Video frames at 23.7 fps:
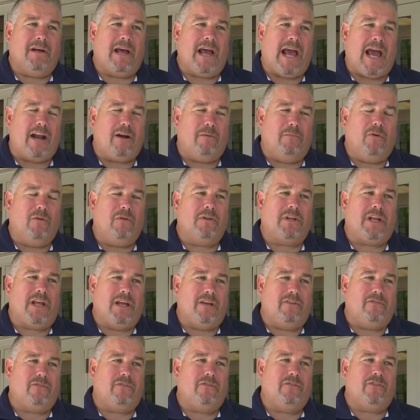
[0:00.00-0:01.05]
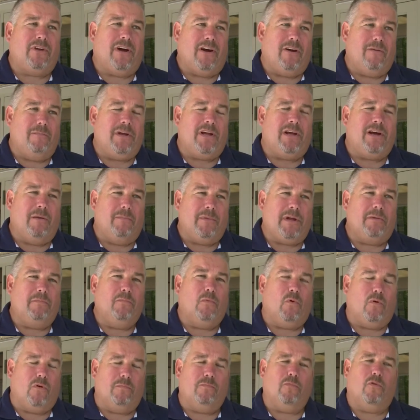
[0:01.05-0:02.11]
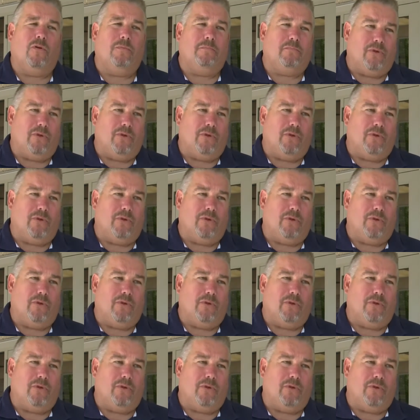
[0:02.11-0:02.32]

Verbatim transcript: animal cases are becoming more and more